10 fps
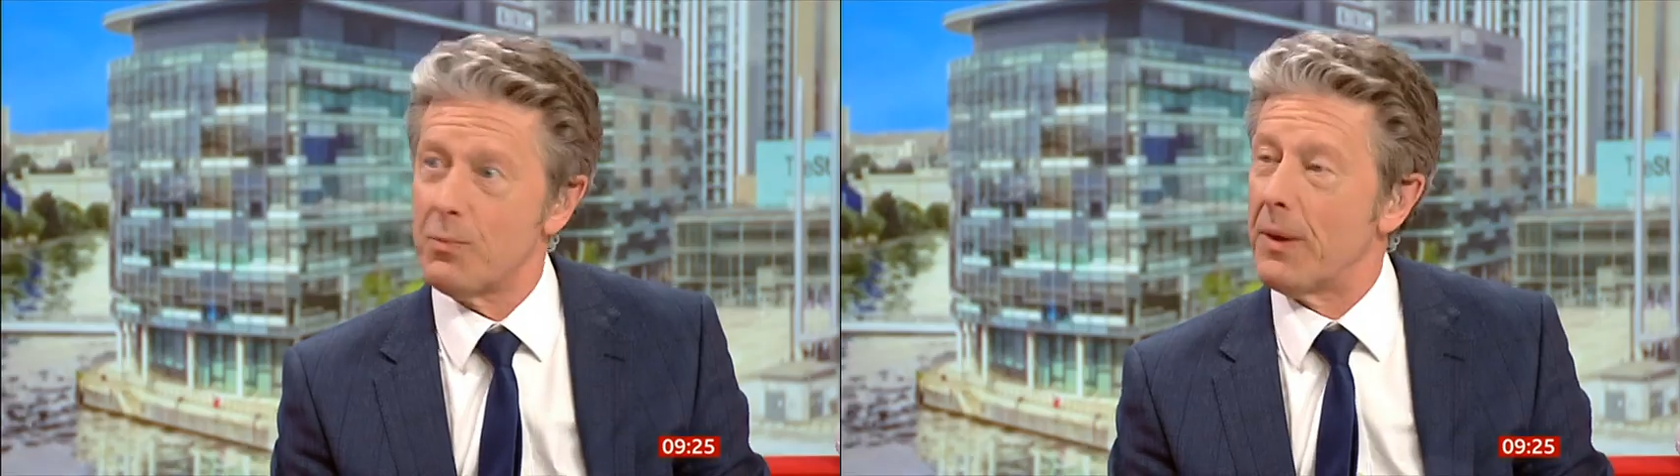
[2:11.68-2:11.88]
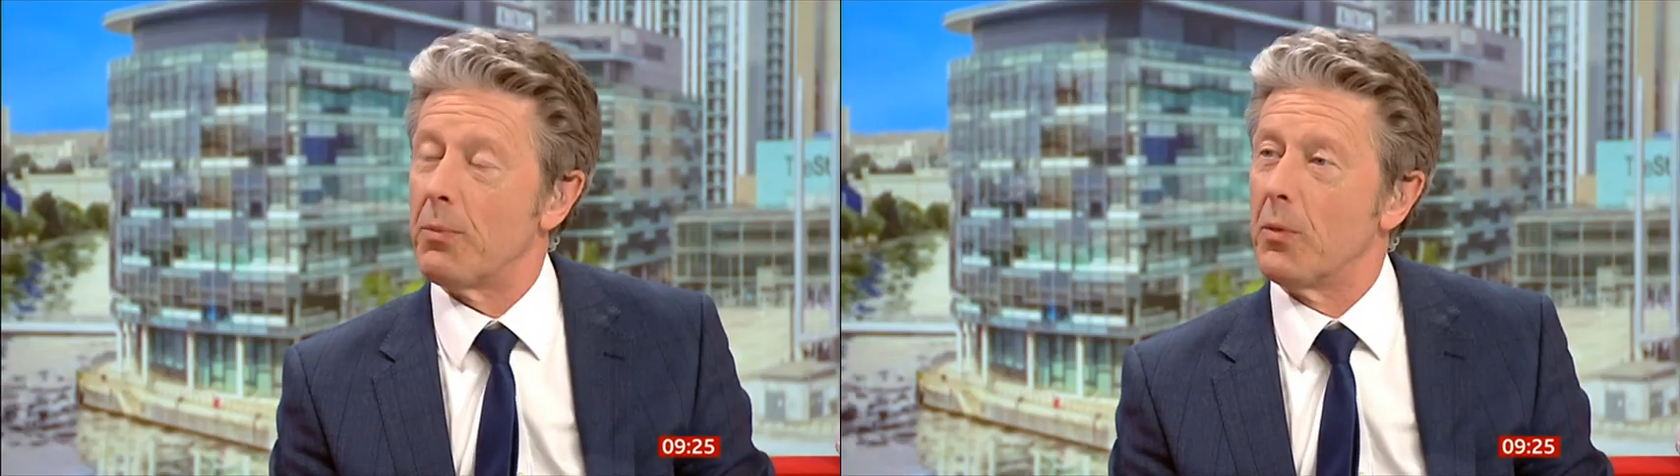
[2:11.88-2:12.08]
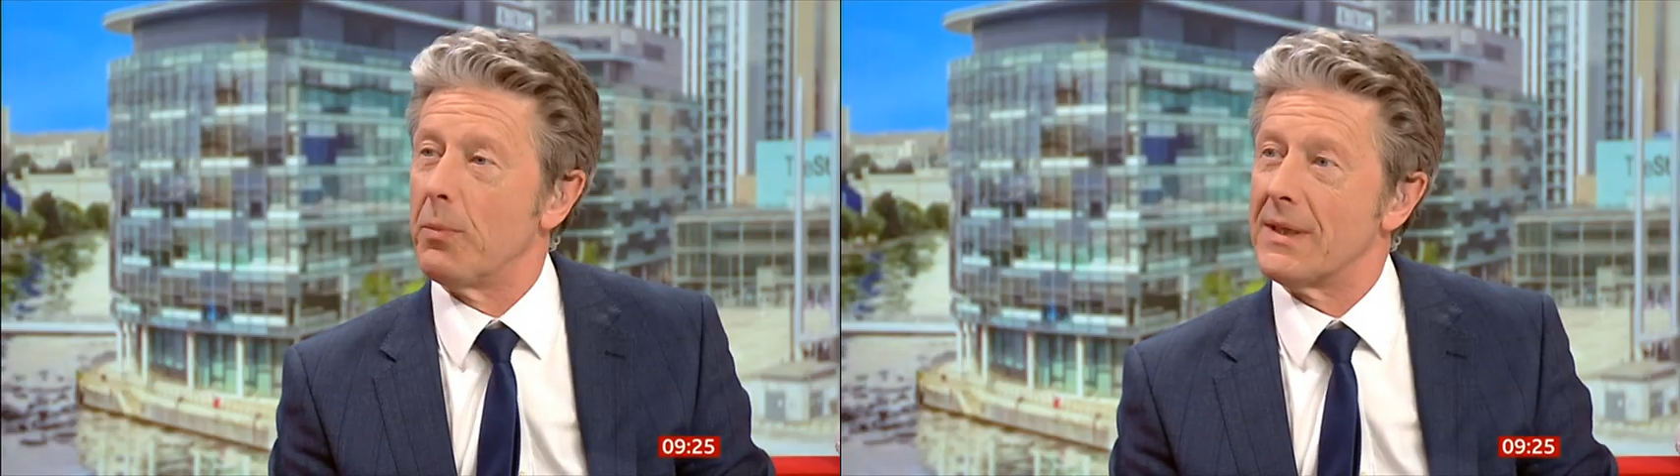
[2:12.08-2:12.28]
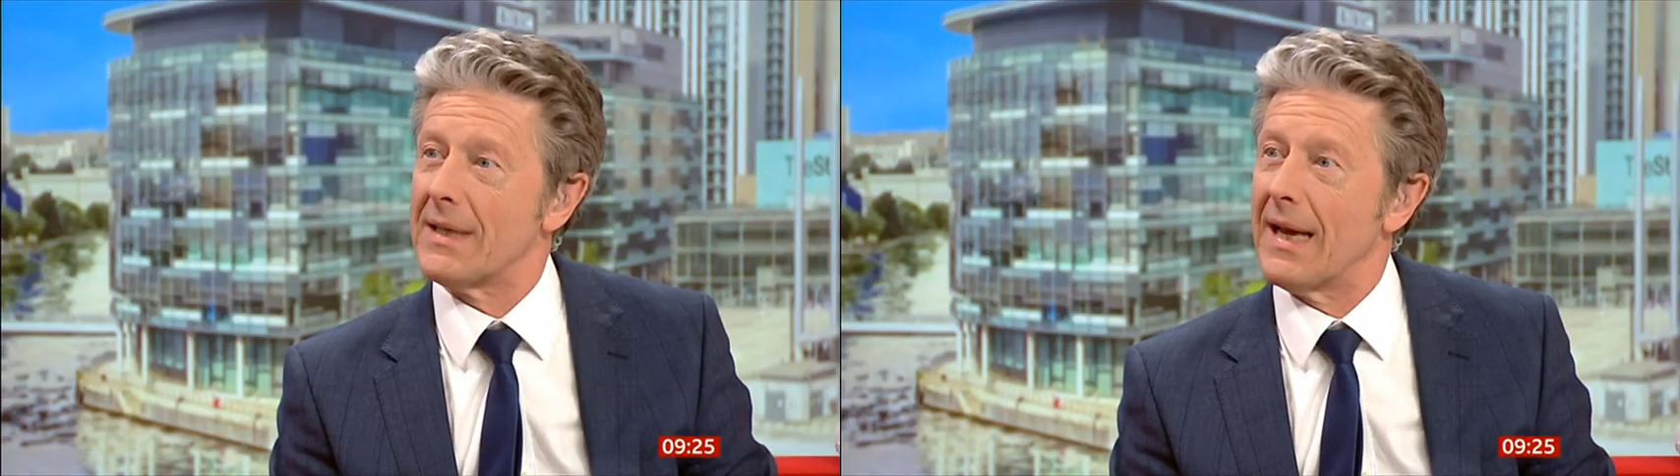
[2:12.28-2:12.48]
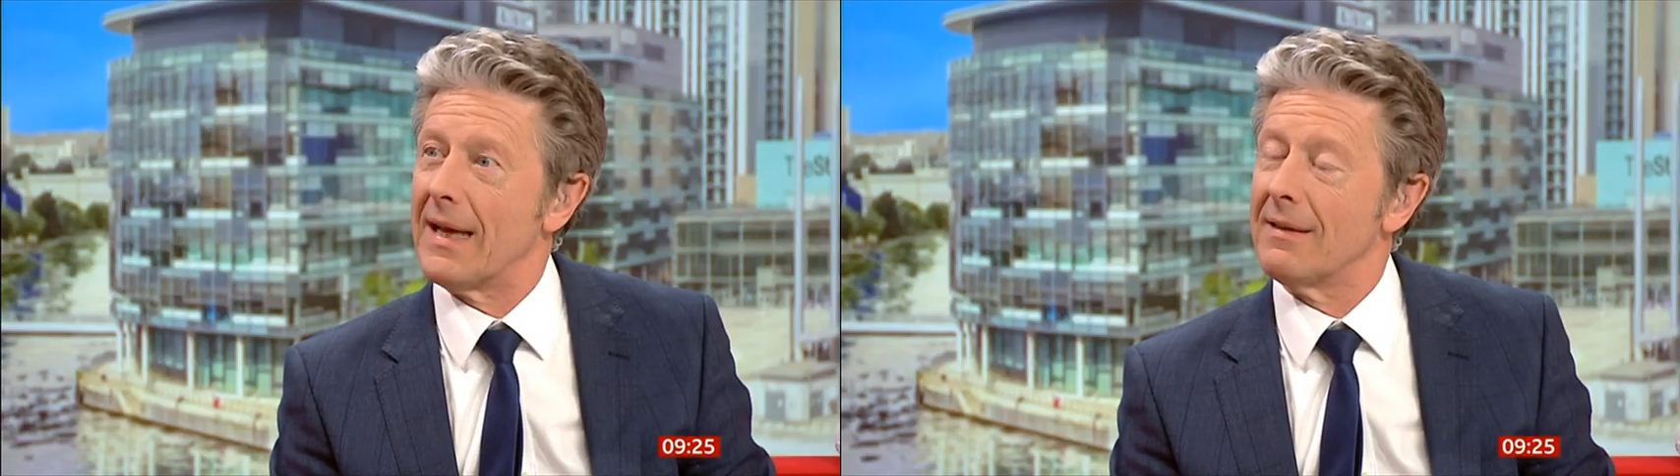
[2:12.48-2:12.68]
people will be
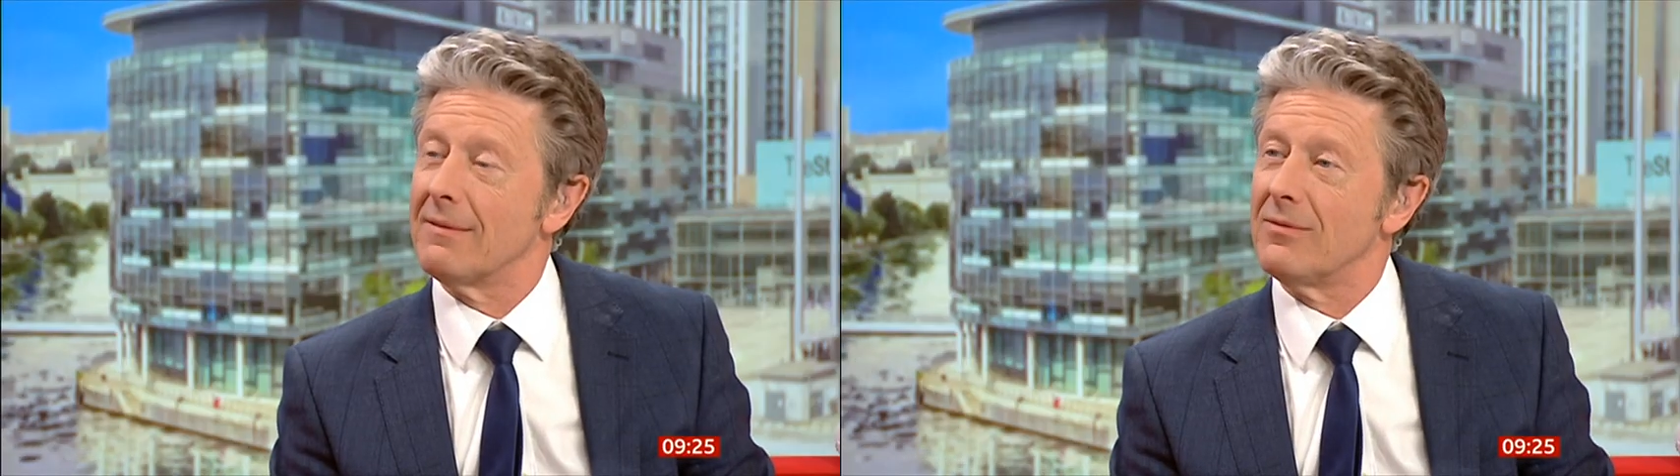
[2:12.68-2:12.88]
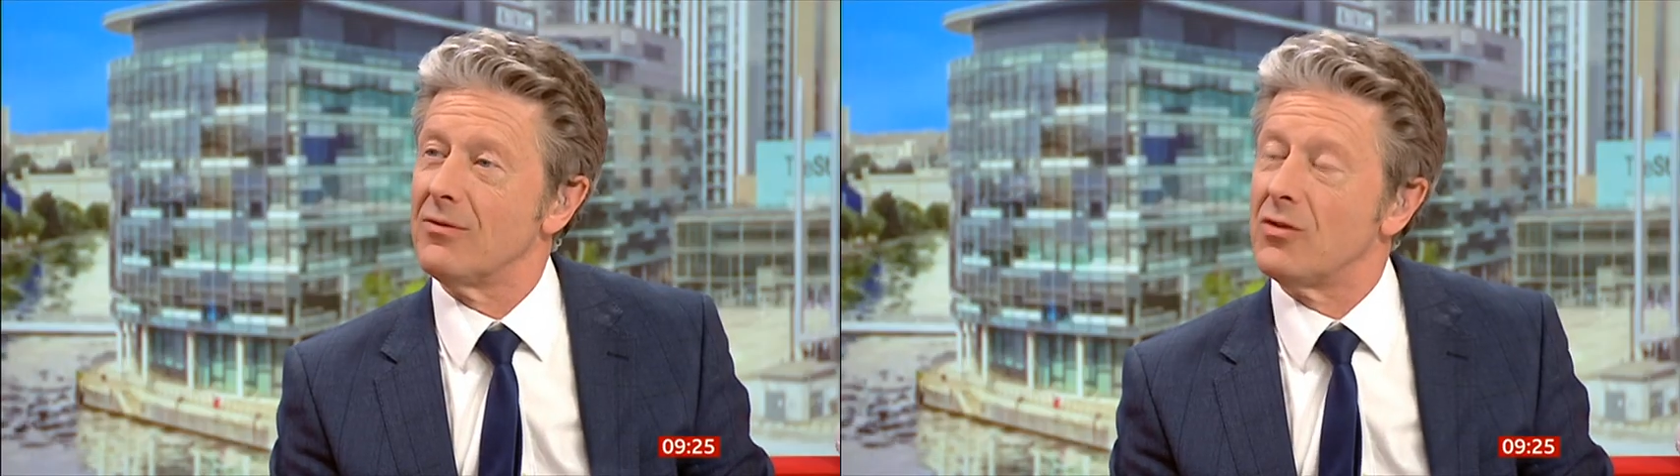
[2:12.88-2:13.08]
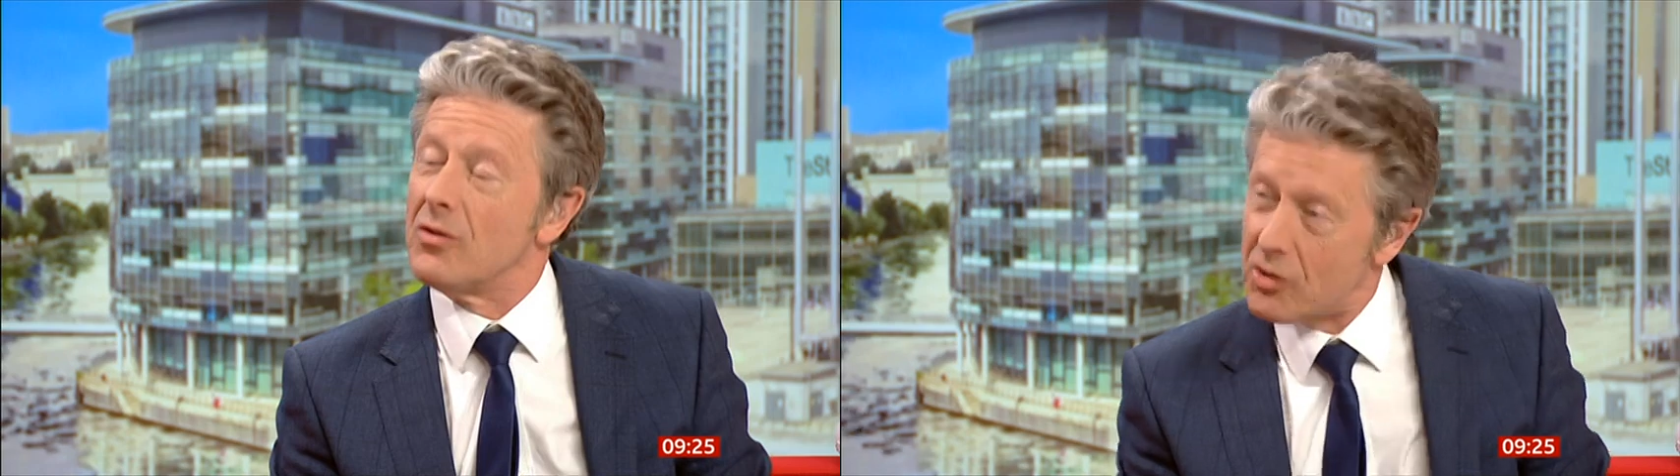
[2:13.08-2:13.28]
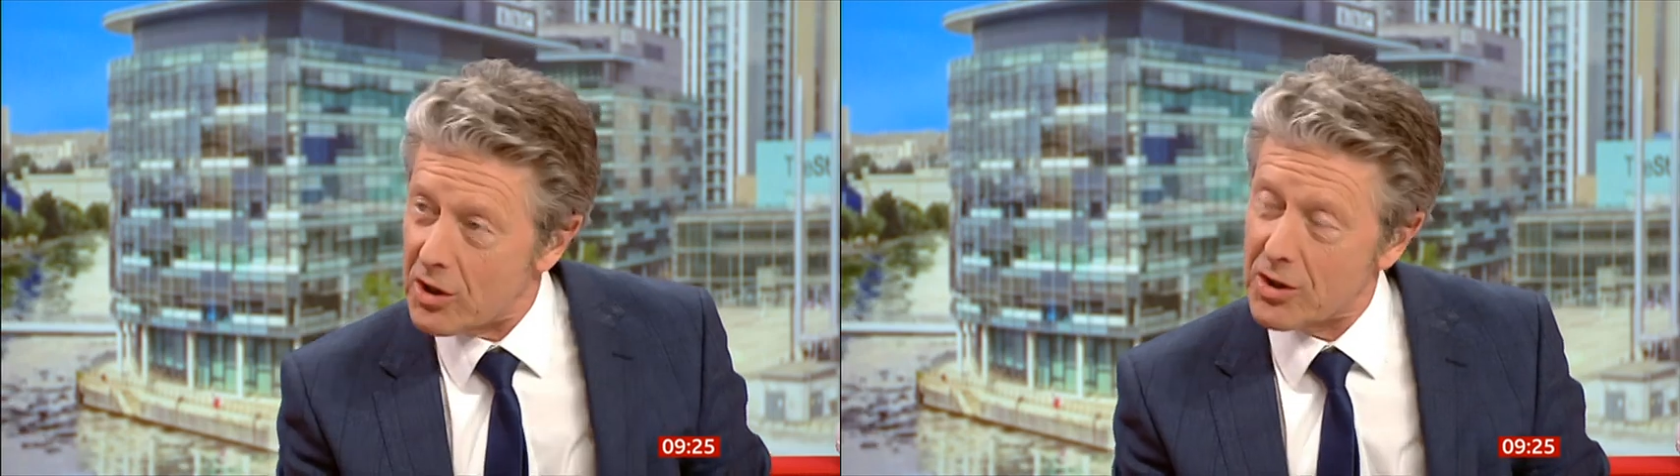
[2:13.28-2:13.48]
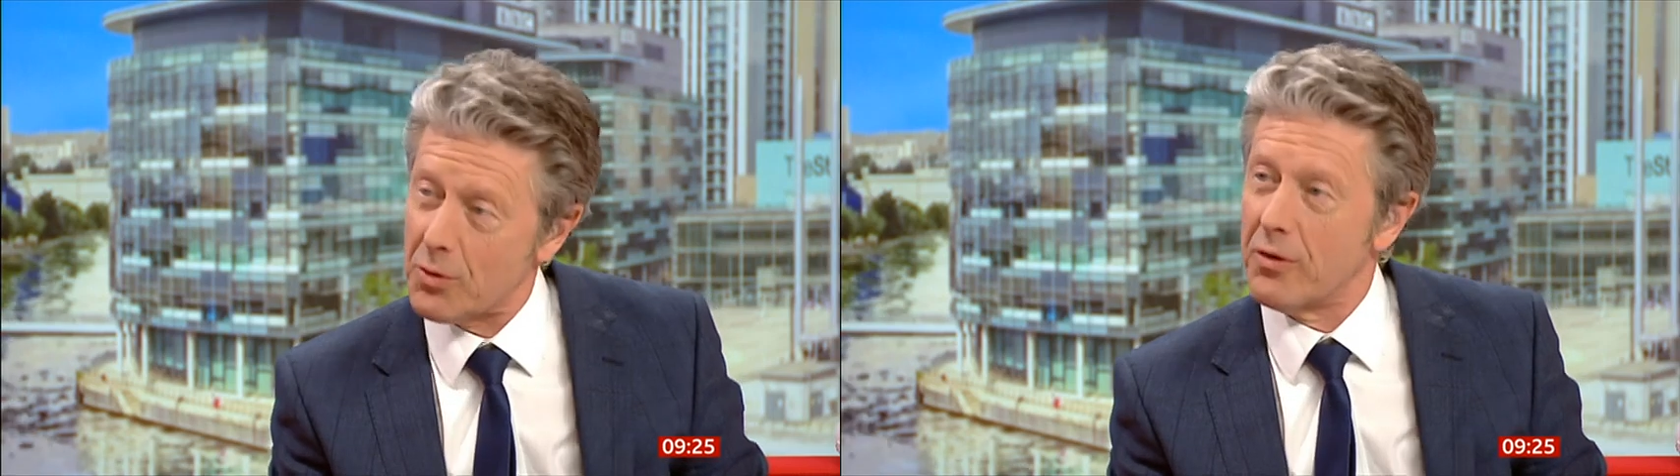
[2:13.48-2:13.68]
saying
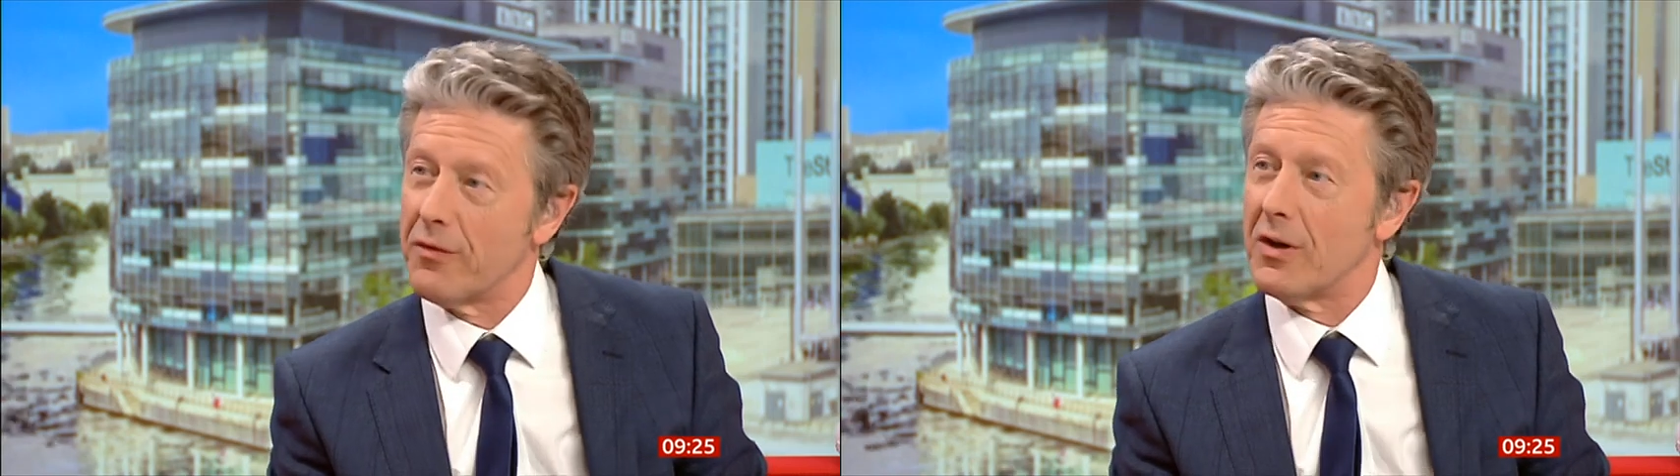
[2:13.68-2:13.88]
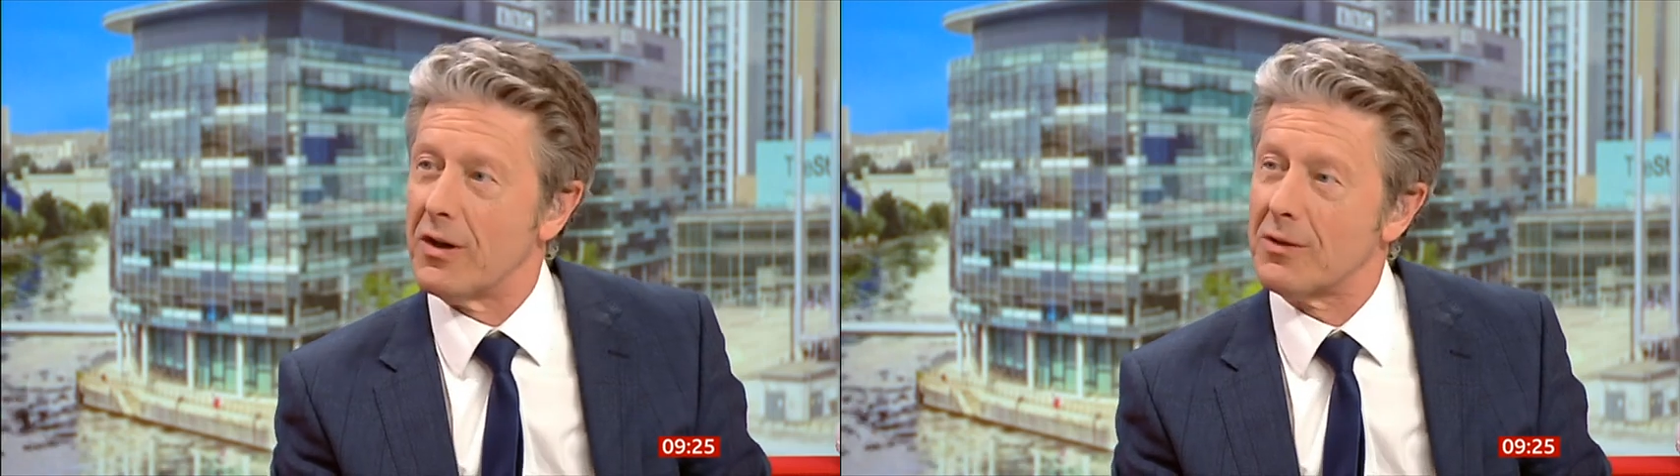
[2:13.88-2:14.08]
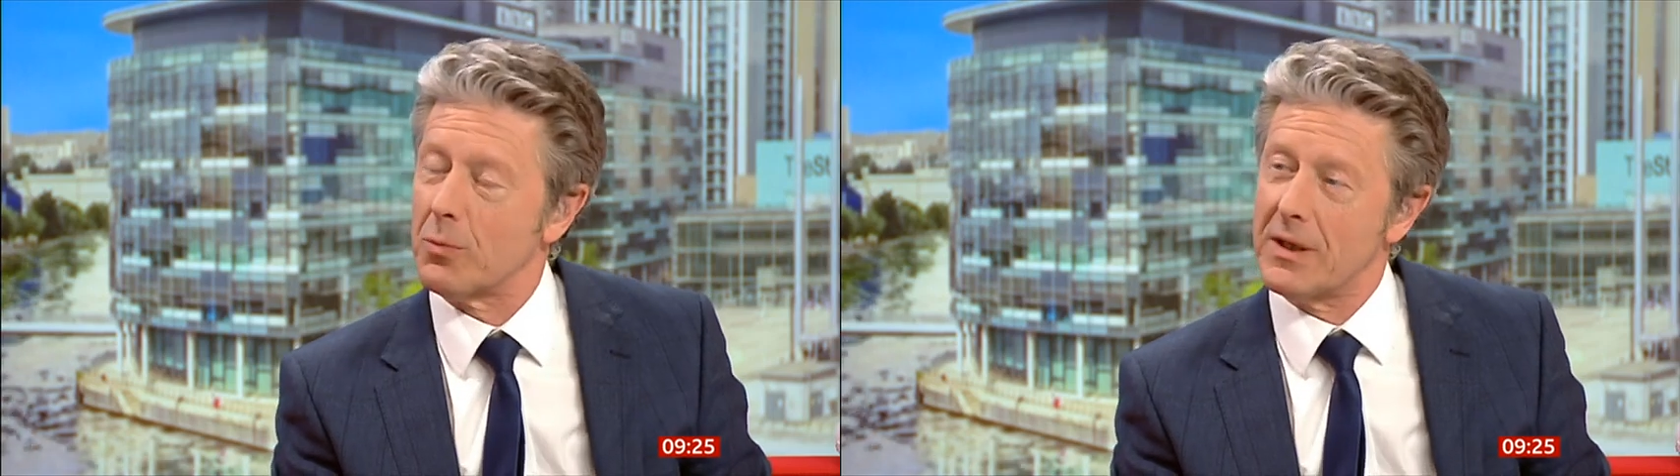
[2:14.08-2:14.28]
just the reverse.